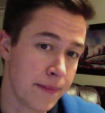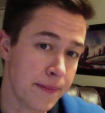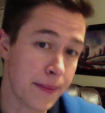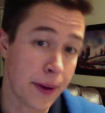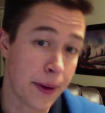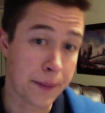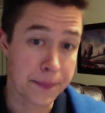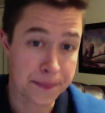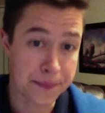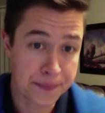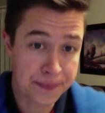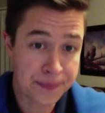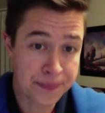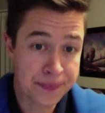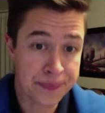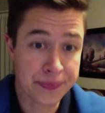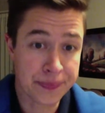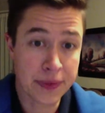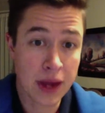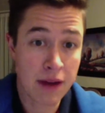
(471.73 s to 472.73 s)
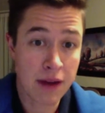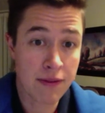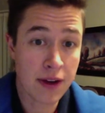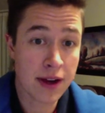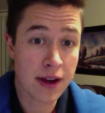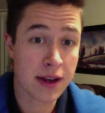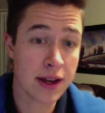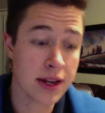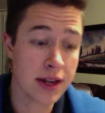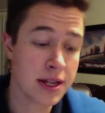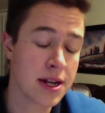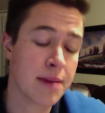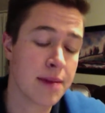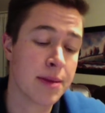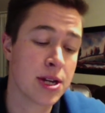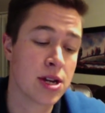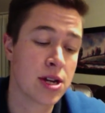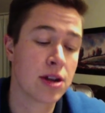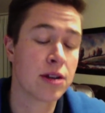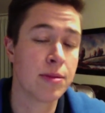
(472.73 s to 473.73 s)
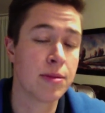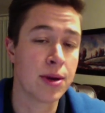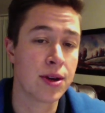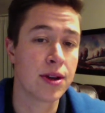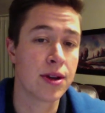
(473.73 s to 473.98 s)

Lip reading: But I find anytime I talk about